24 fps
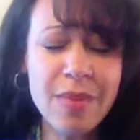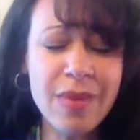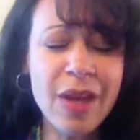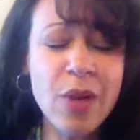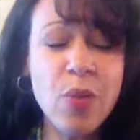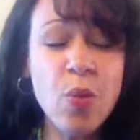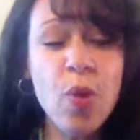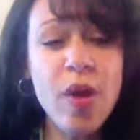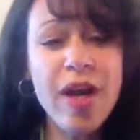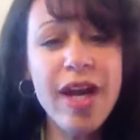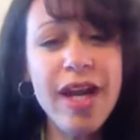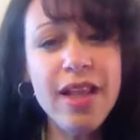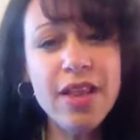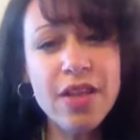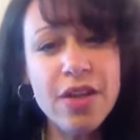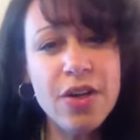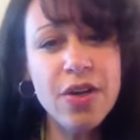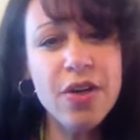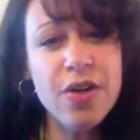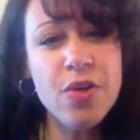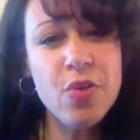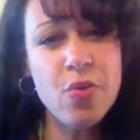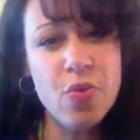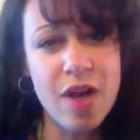And what I
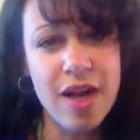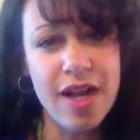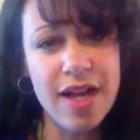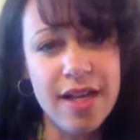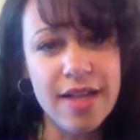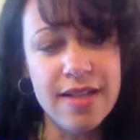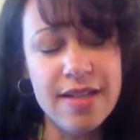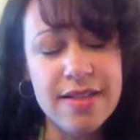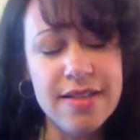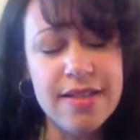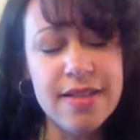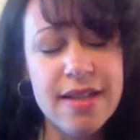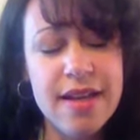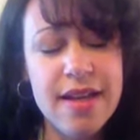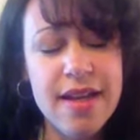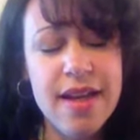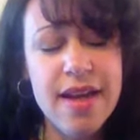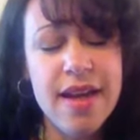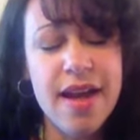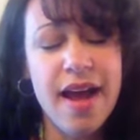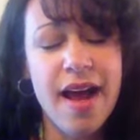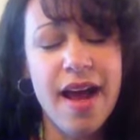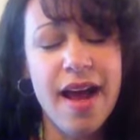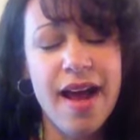learned was,
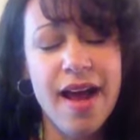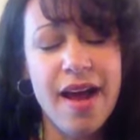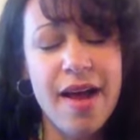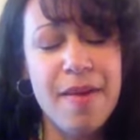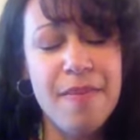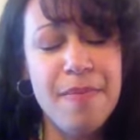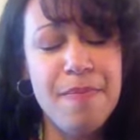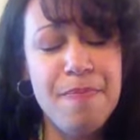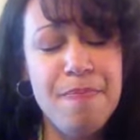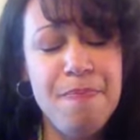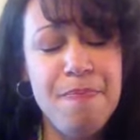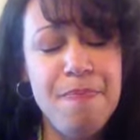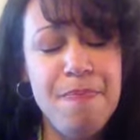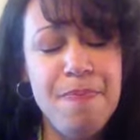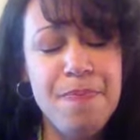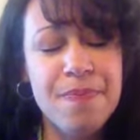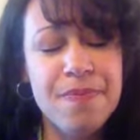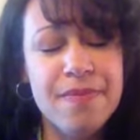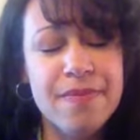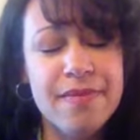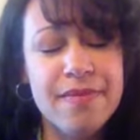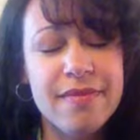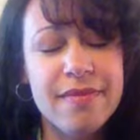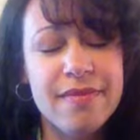
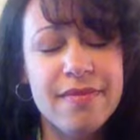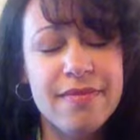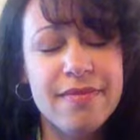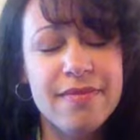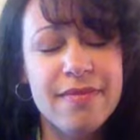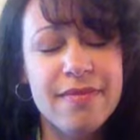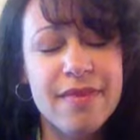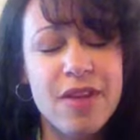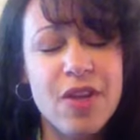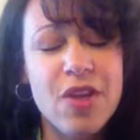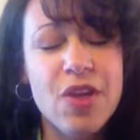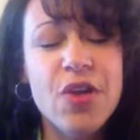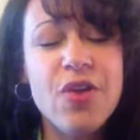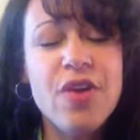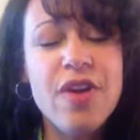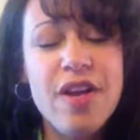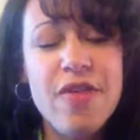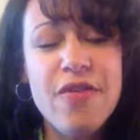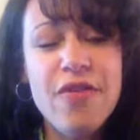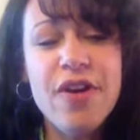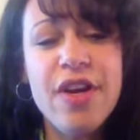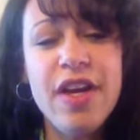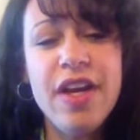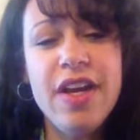you're
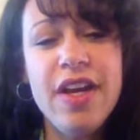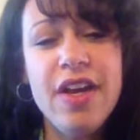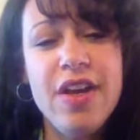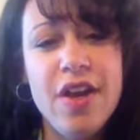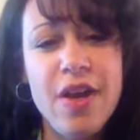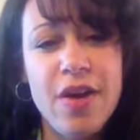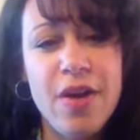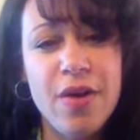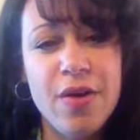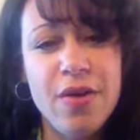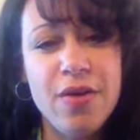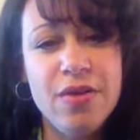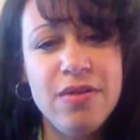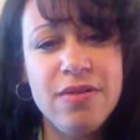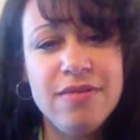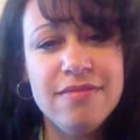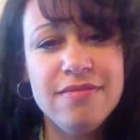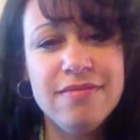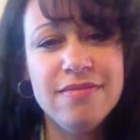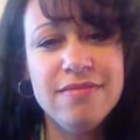never going to know